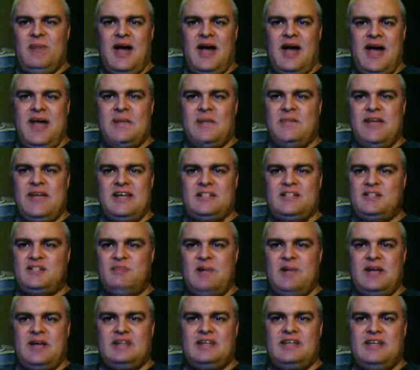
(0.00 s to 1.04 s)
I'm
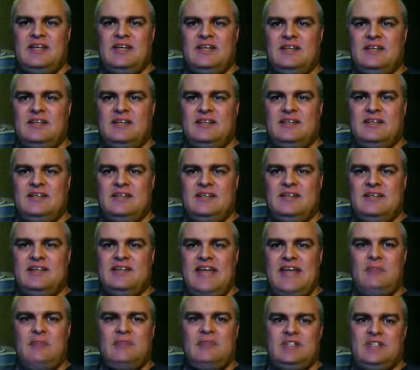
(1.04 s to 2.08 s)
expecting
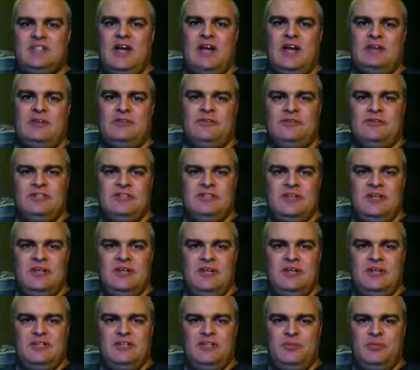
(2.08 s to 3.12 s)
game designers
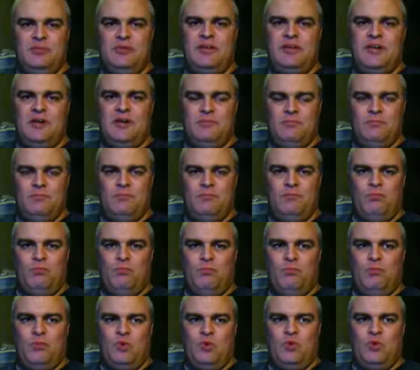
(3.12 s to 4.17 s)
to become
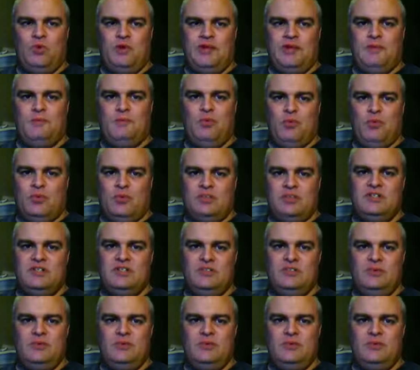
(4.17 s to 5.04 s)
more important